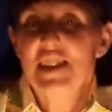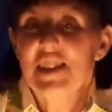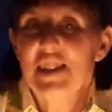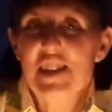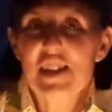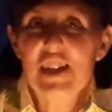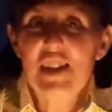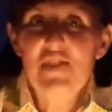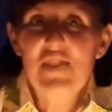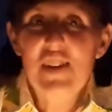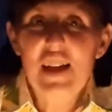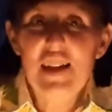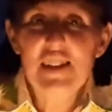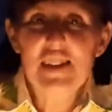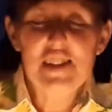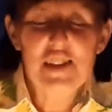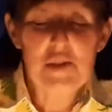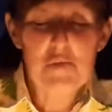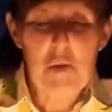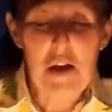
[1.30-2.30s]
Good evening.
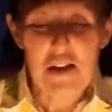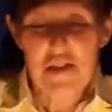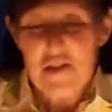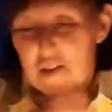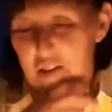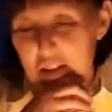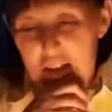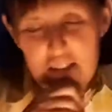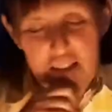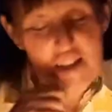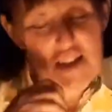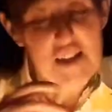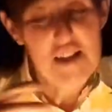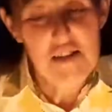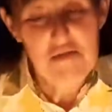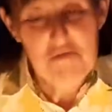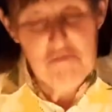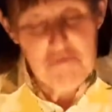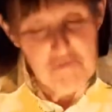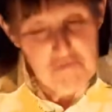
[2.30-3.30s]
This is Pastor Lisa,
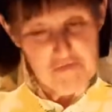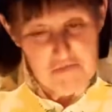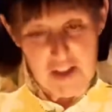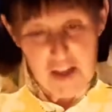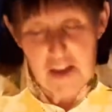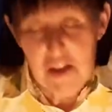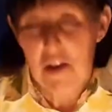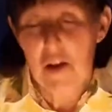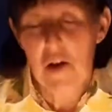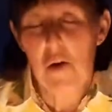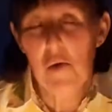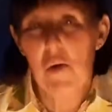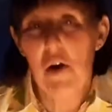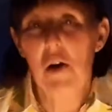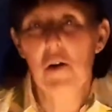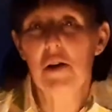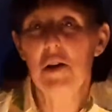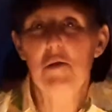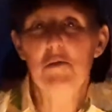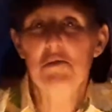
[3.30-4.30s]
and
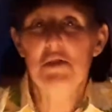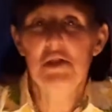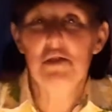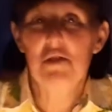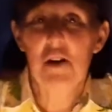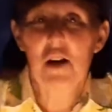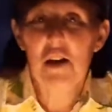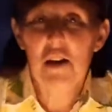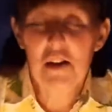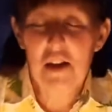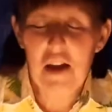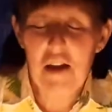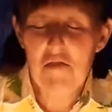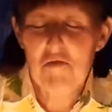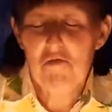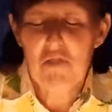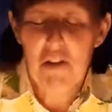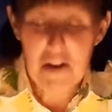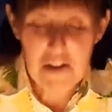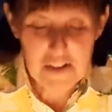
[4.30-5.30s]
welcome to our
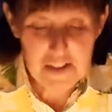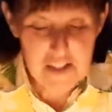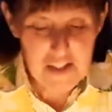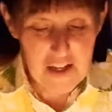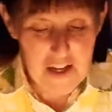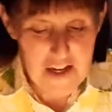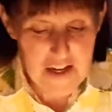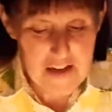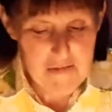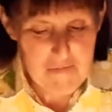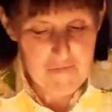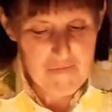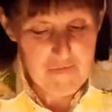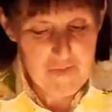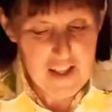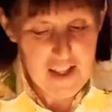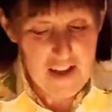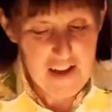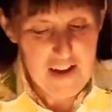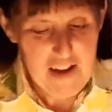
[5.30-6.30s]
campfire tonight.
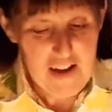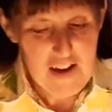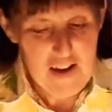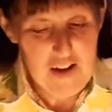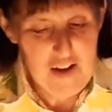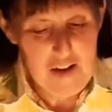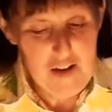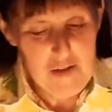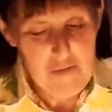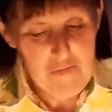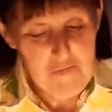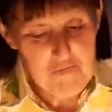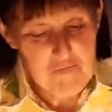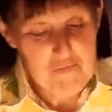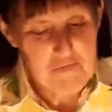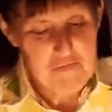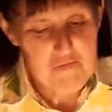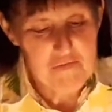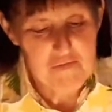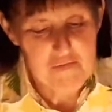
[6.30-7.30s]
Um,
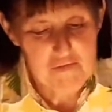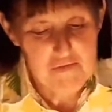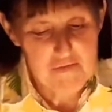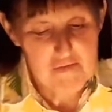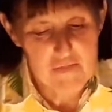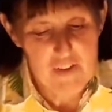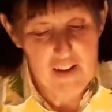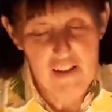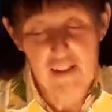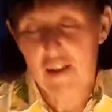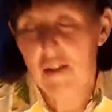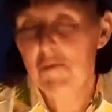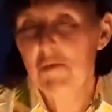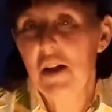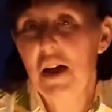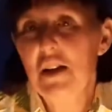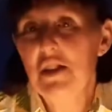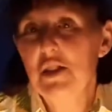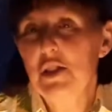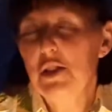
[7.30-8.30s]
I'm
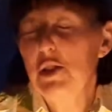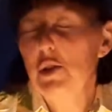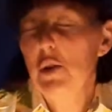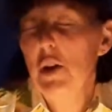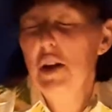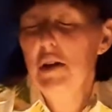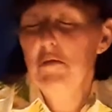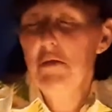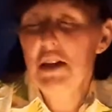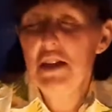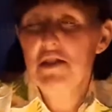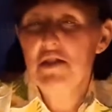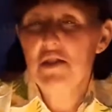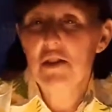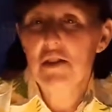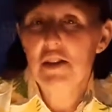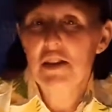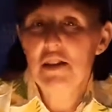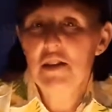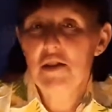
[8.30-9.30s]
glad you joined me
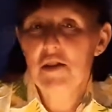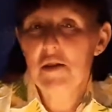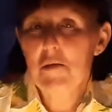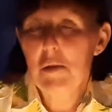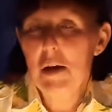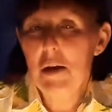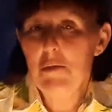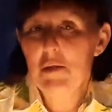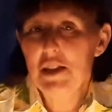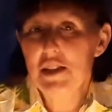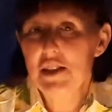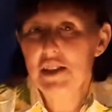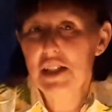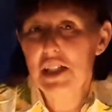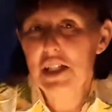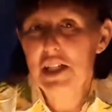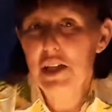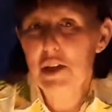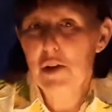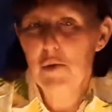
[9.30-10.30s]
so that you can maybe
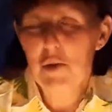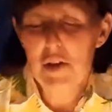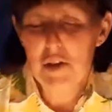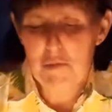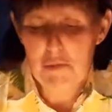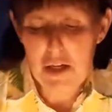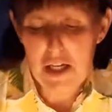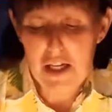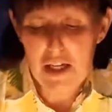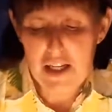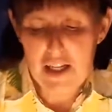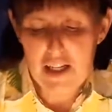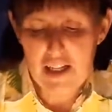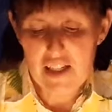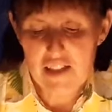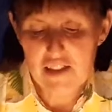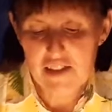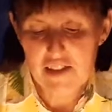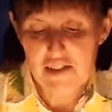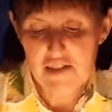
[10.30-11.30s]
sit here with me
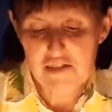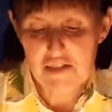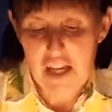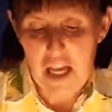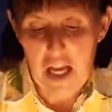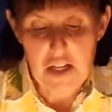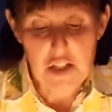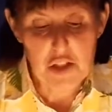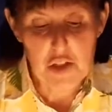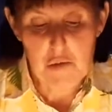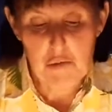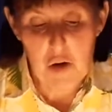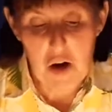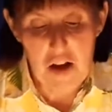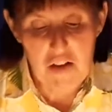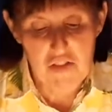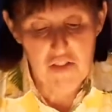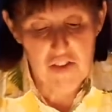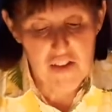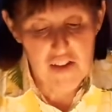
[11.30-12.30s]
and just catch your
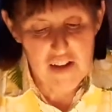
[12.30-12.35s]
breath.